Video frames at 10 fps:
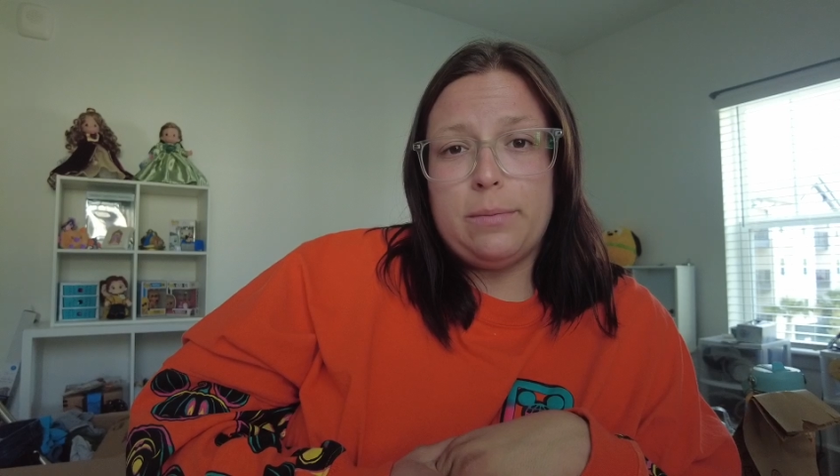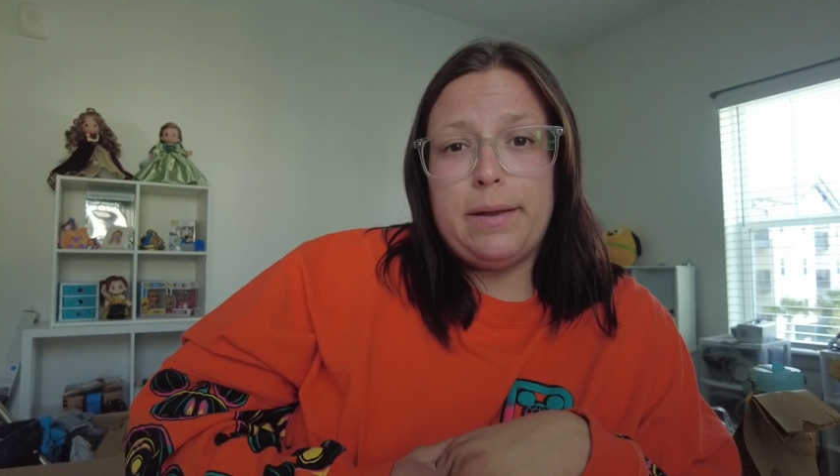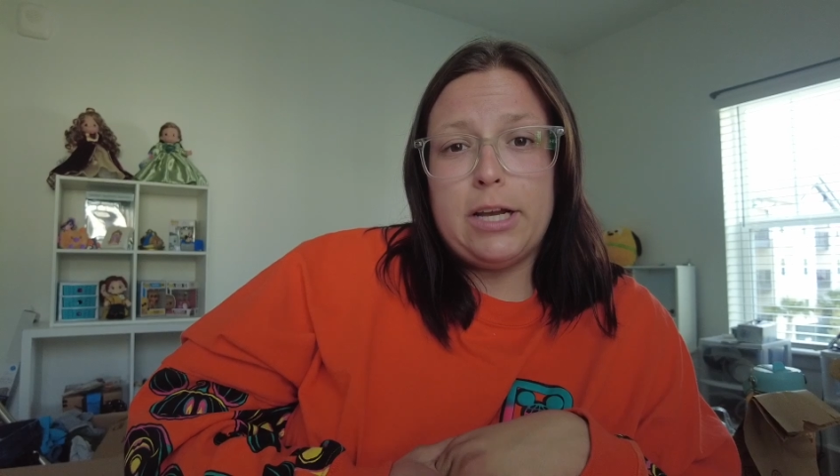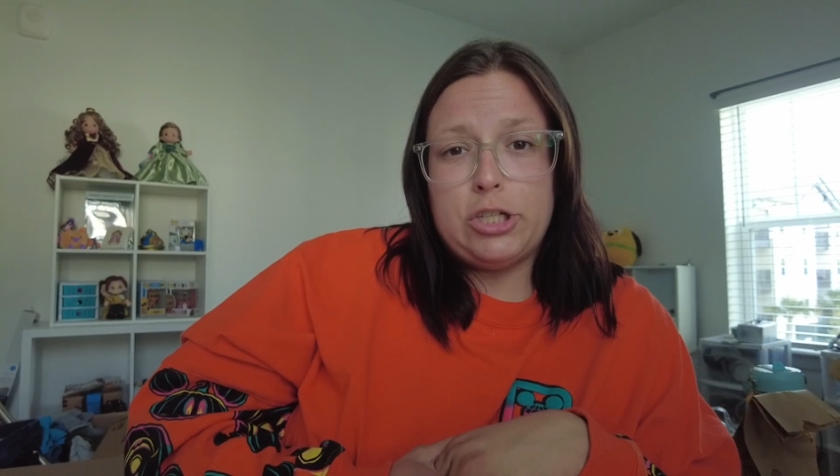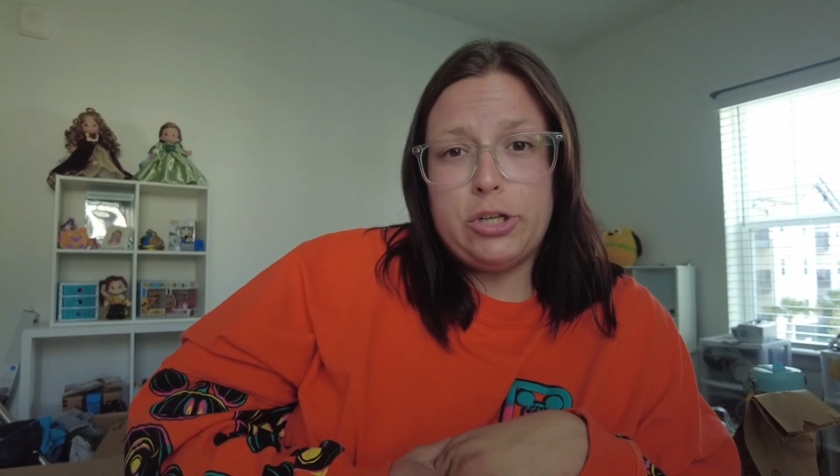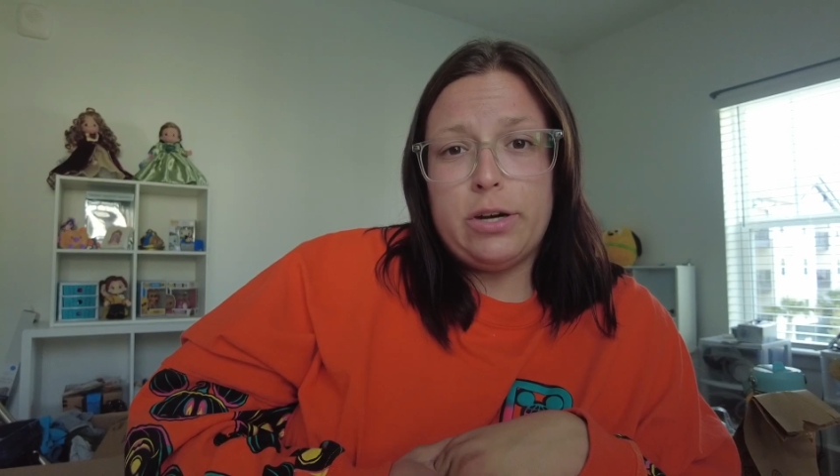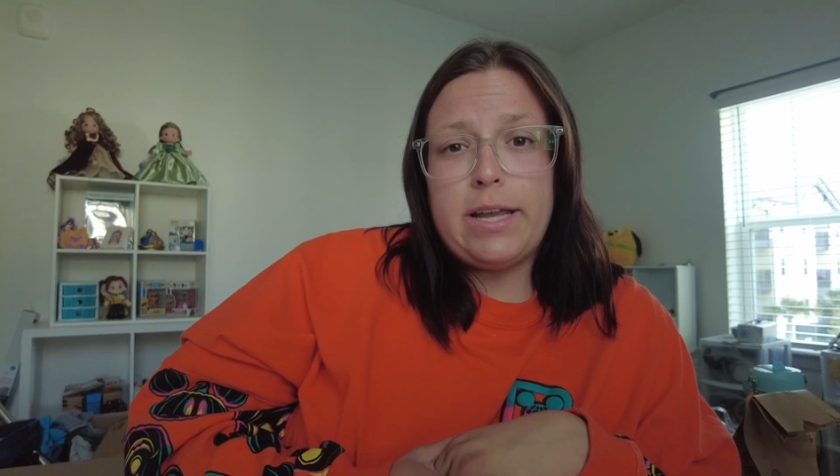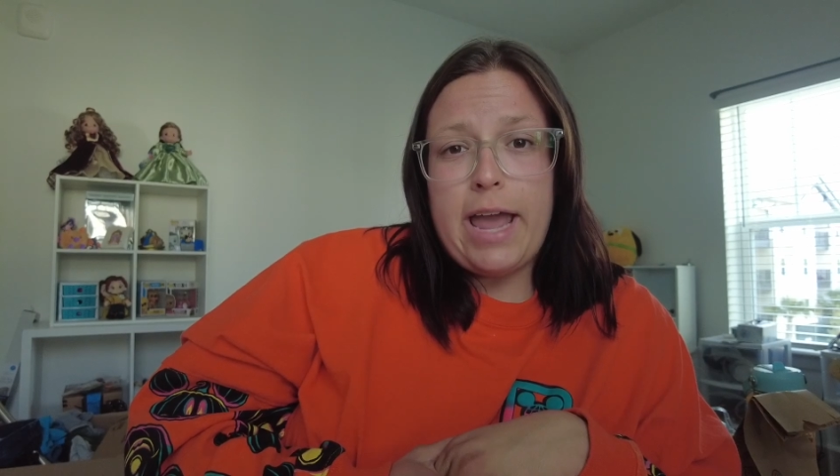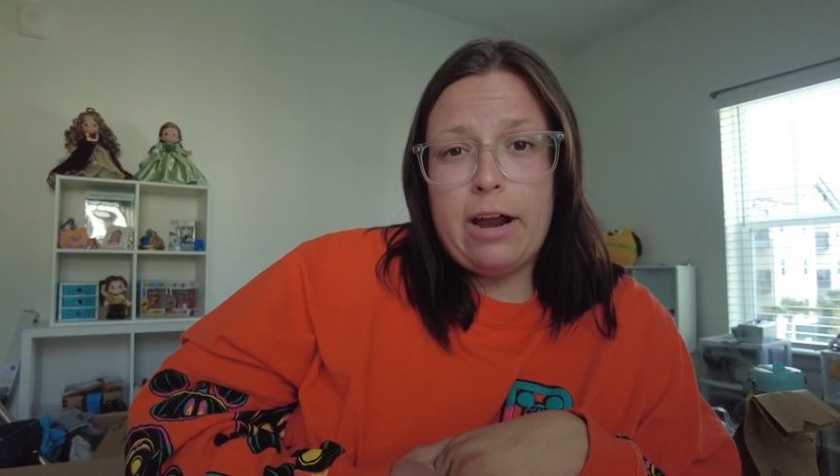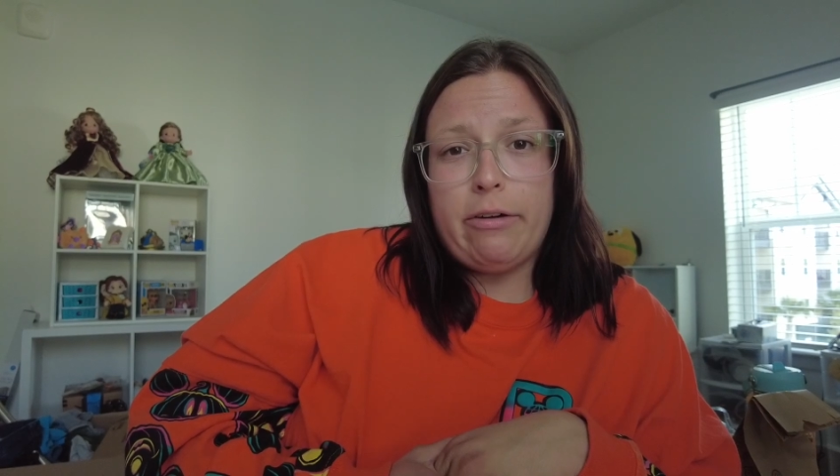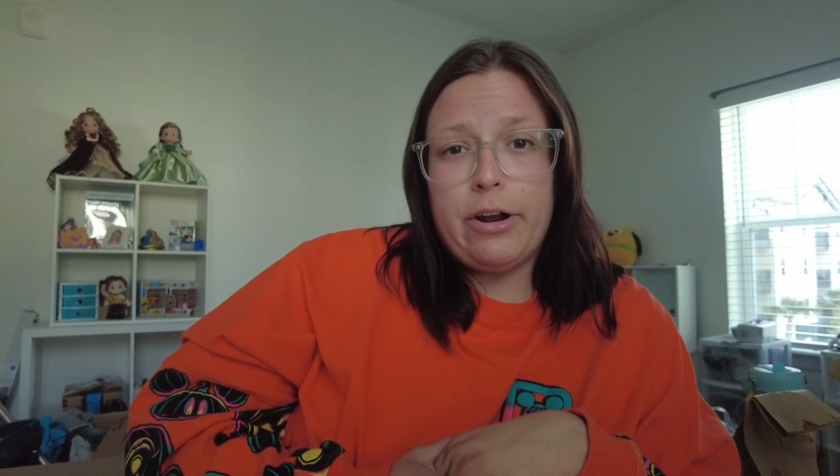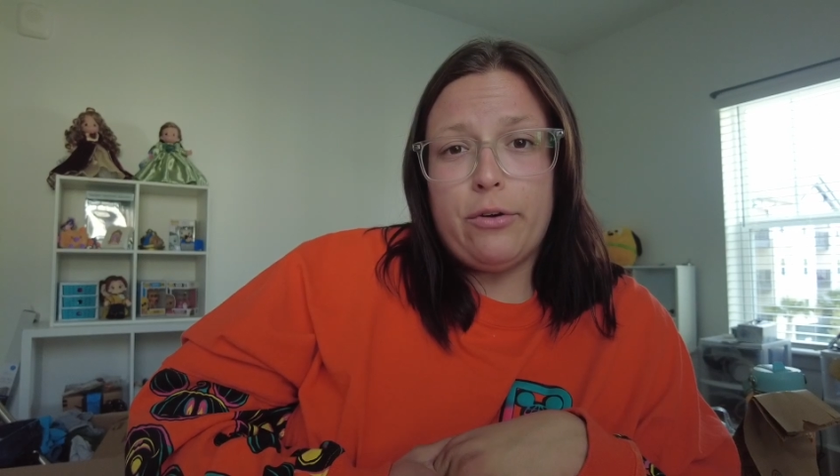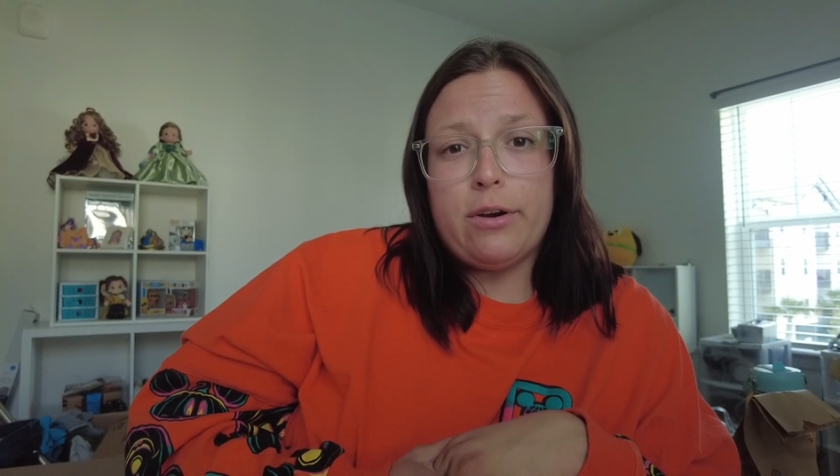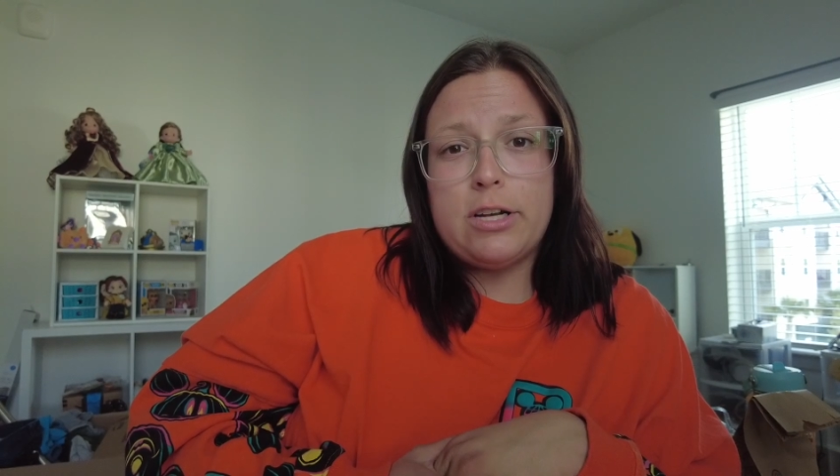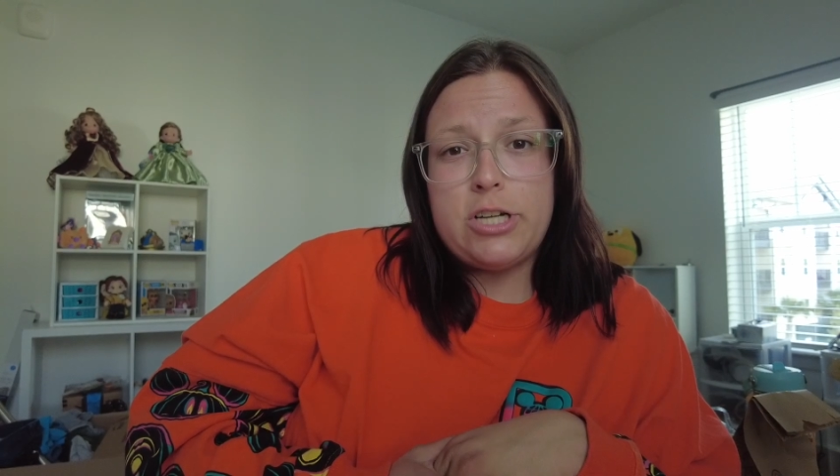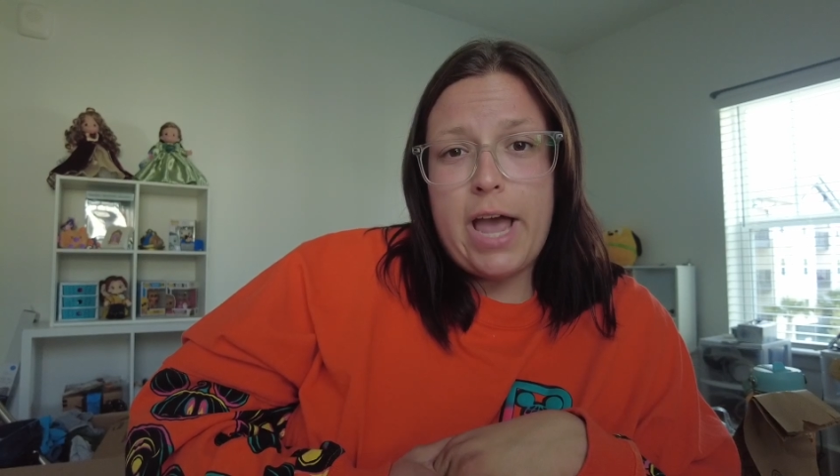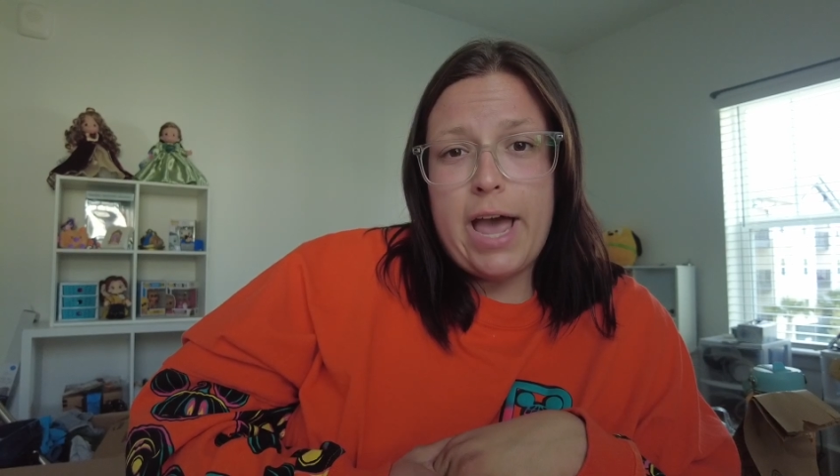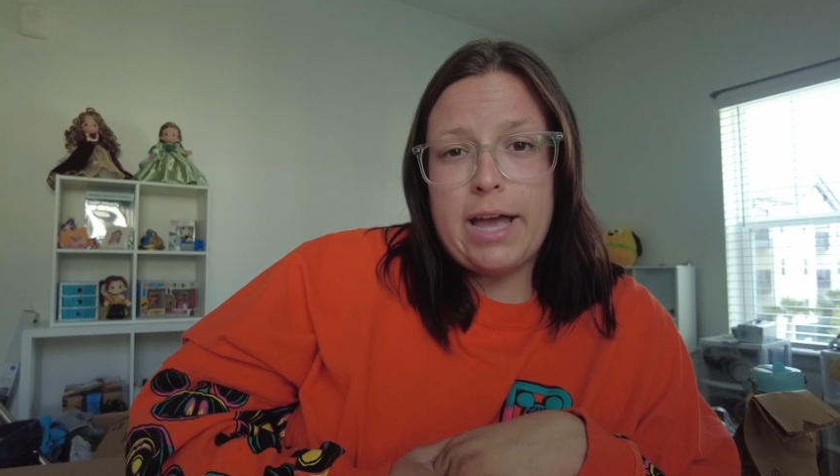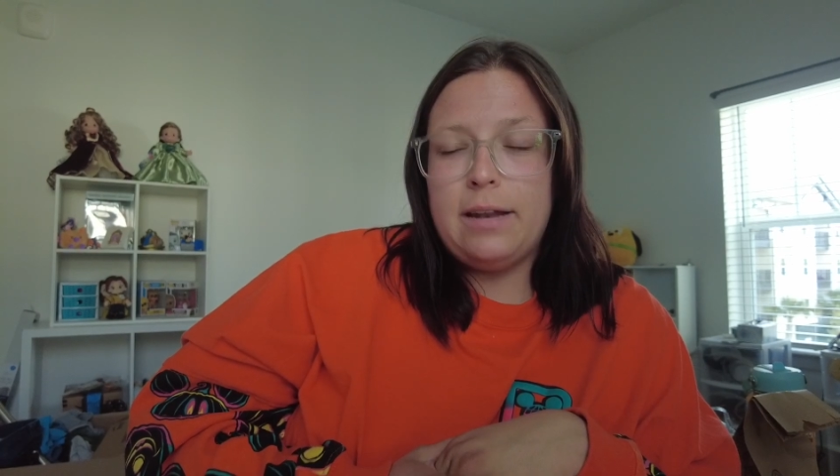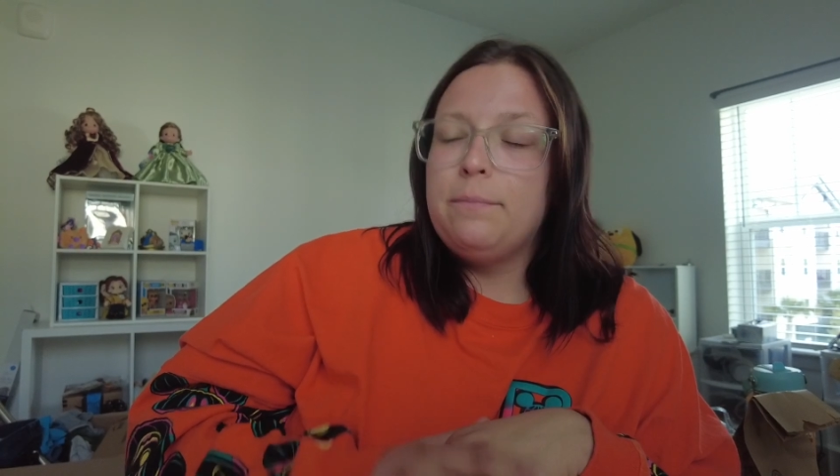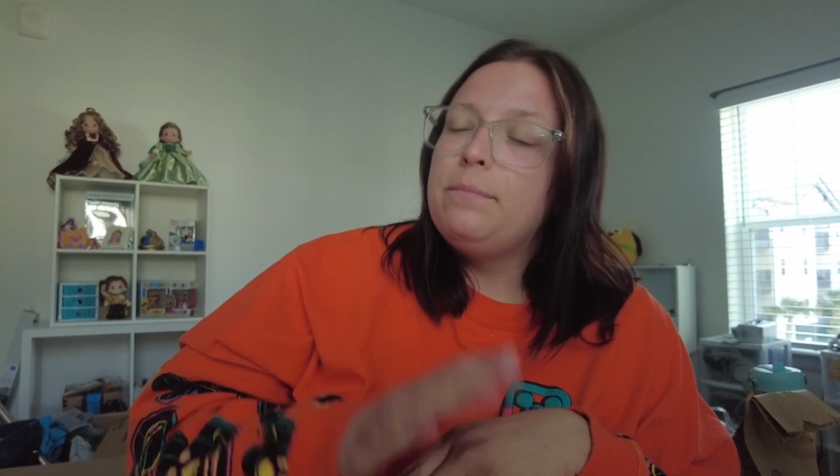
because you're a Karen or a Chad.